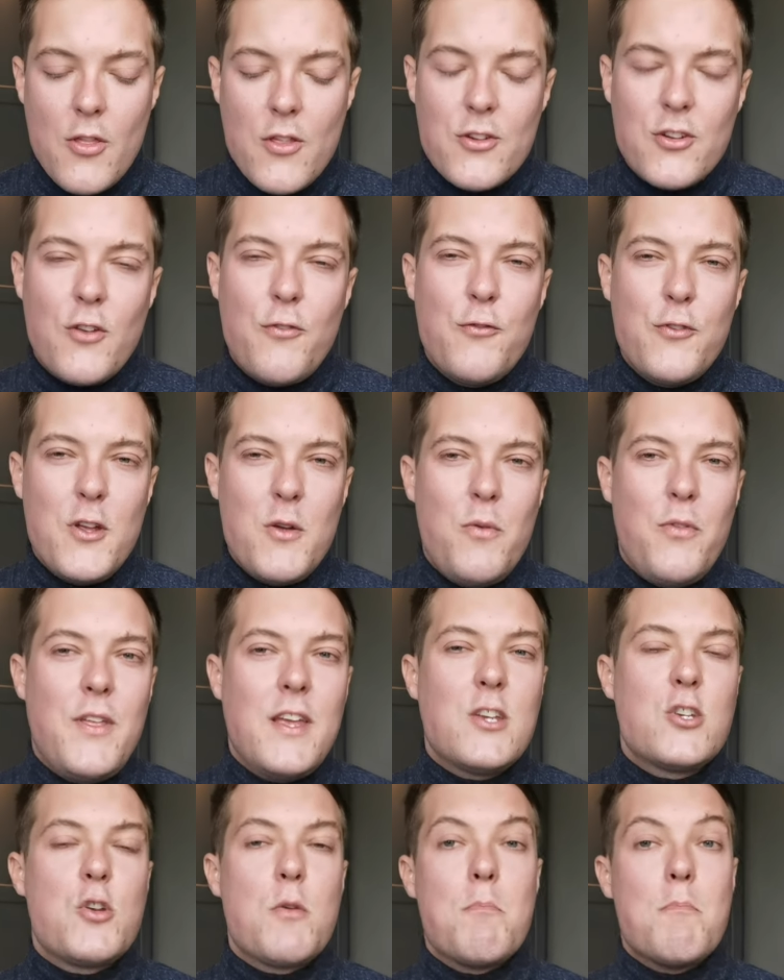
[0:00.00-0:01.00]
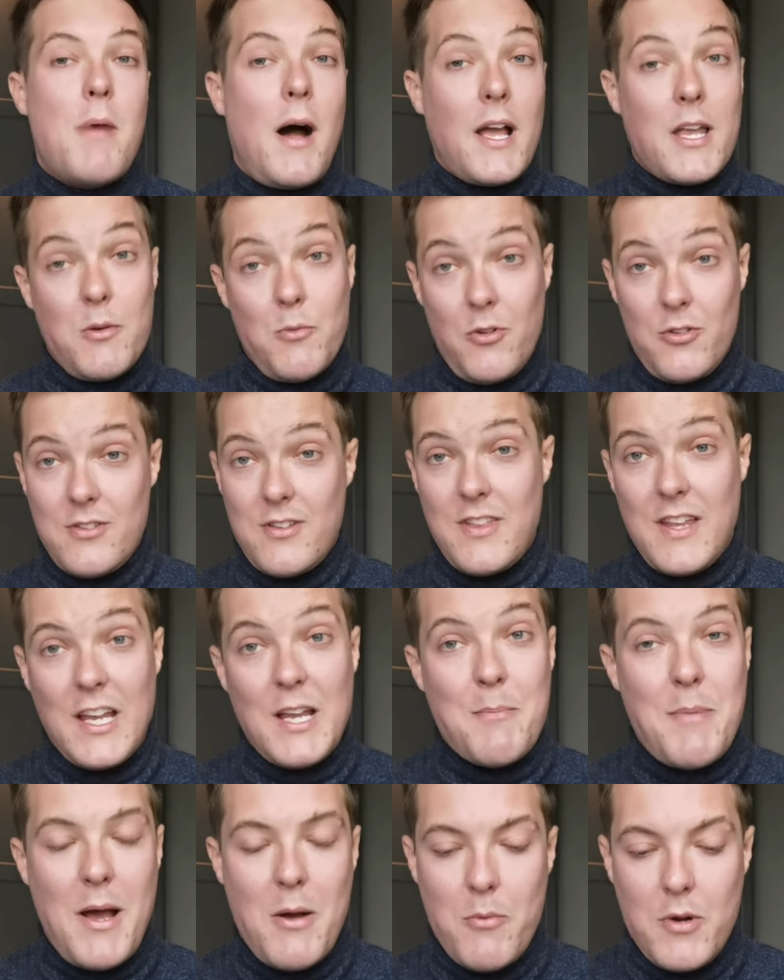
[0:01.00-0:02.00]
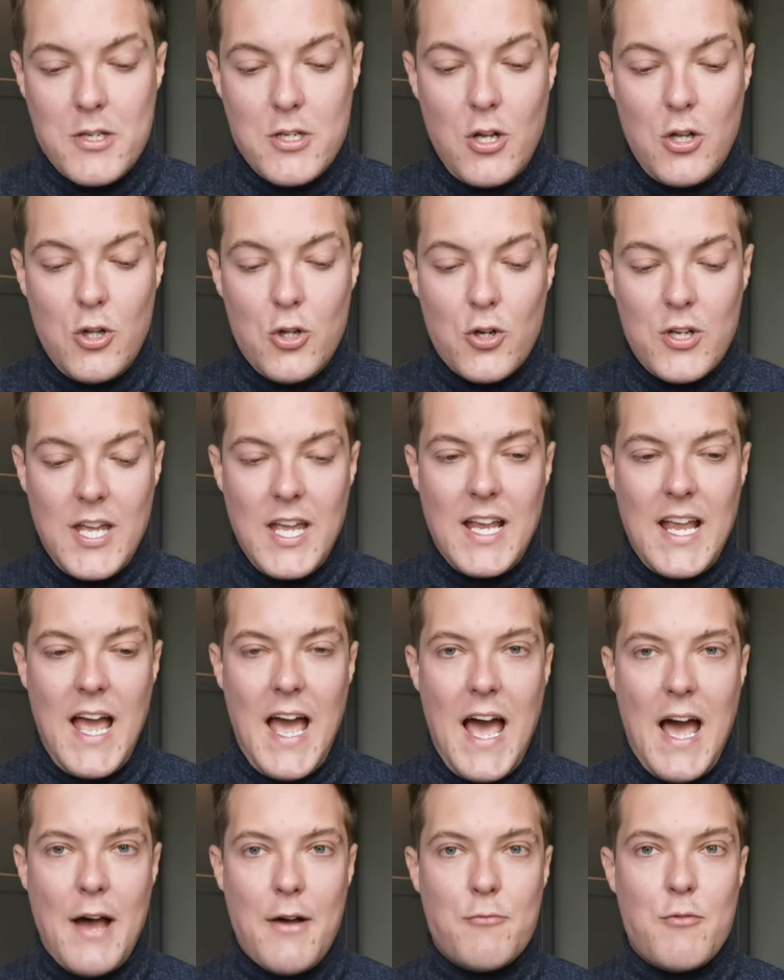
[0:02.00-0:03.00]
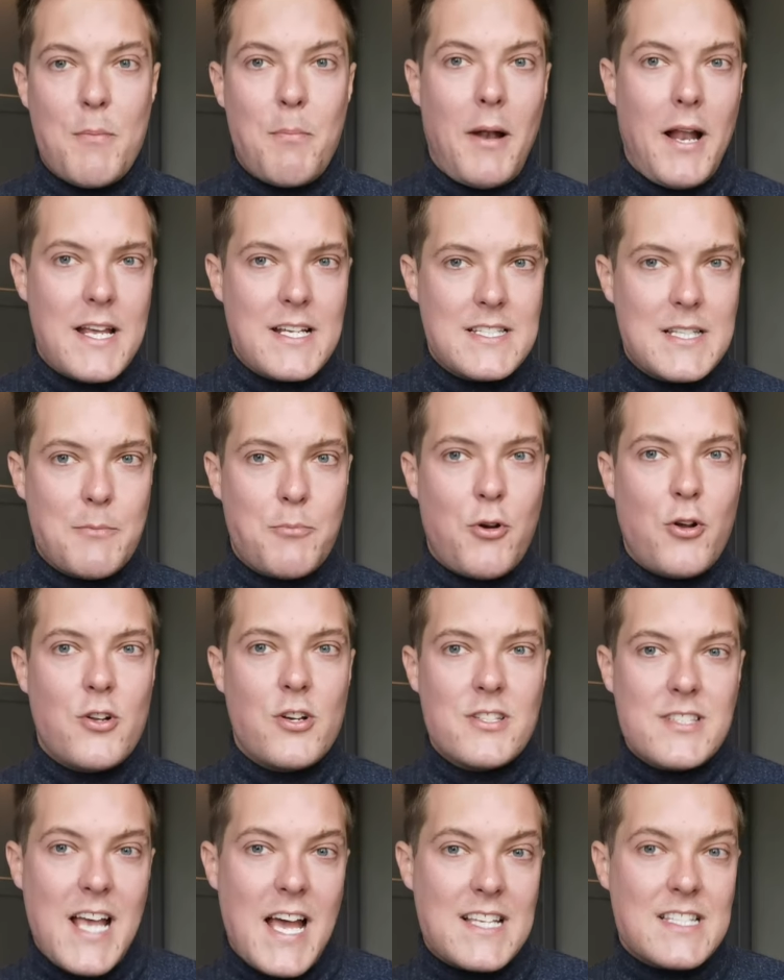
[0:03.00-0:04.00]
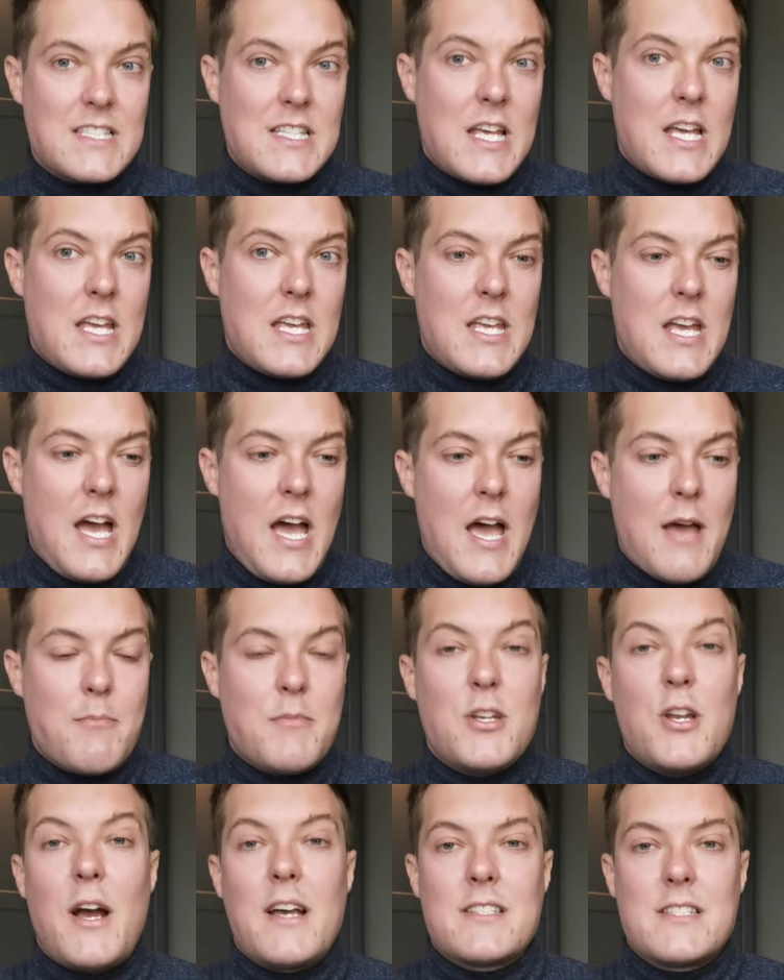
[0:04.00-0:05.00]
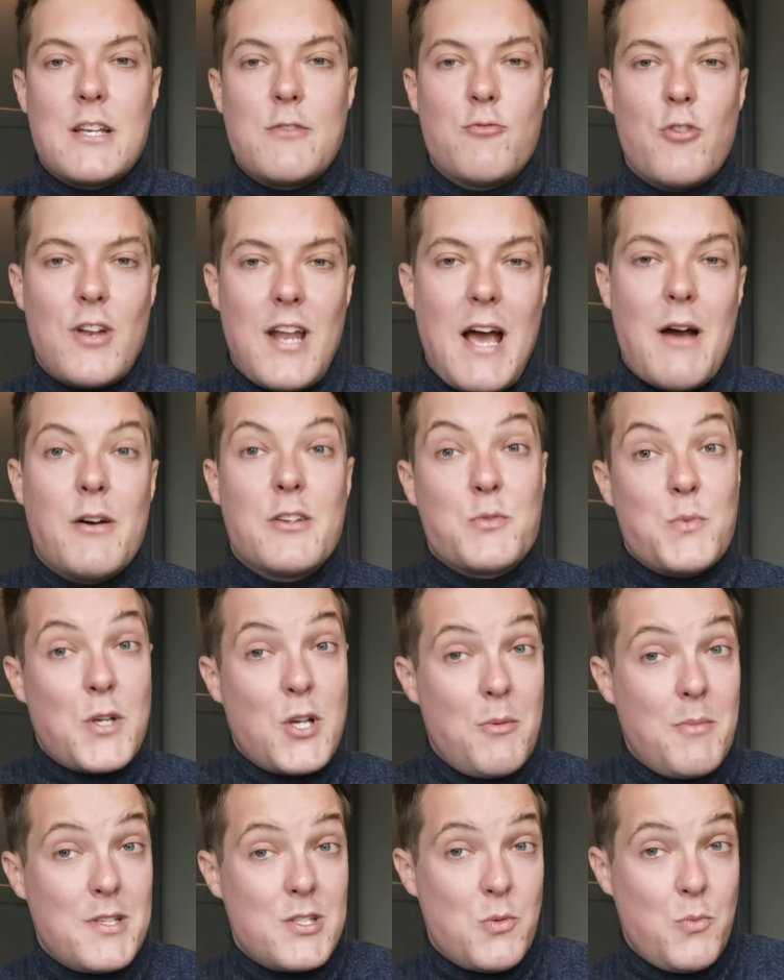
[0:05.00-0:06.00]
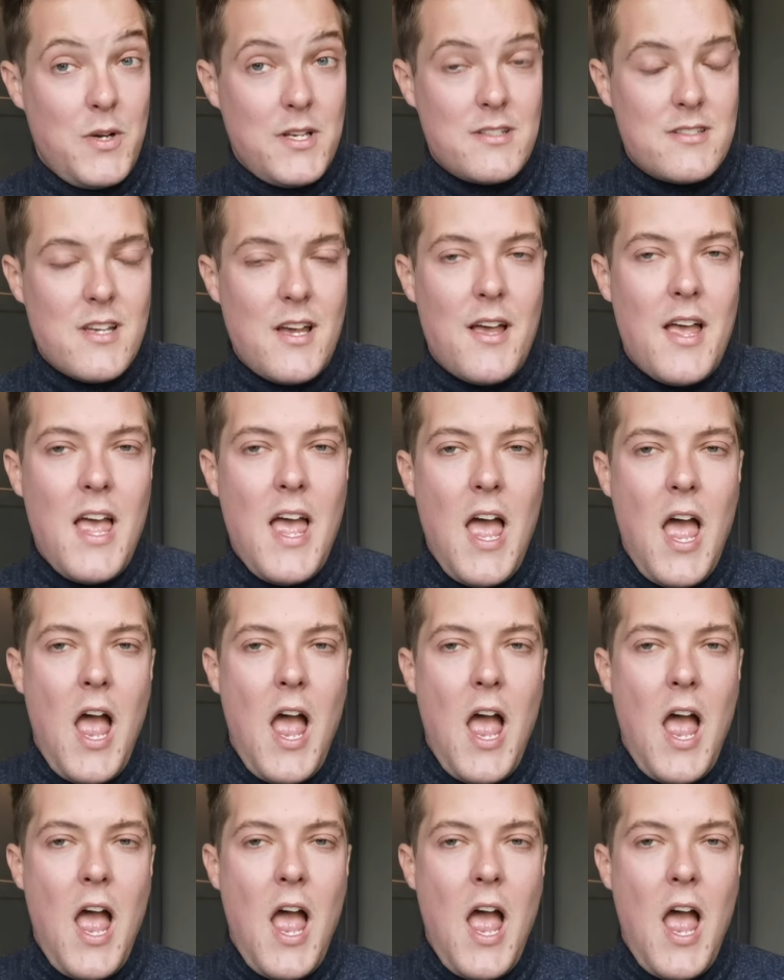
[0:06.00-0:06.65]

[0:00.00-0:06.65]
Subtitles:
There's a few things you might want to think about when you're looking at replacing products as they as they run out as we come into winter.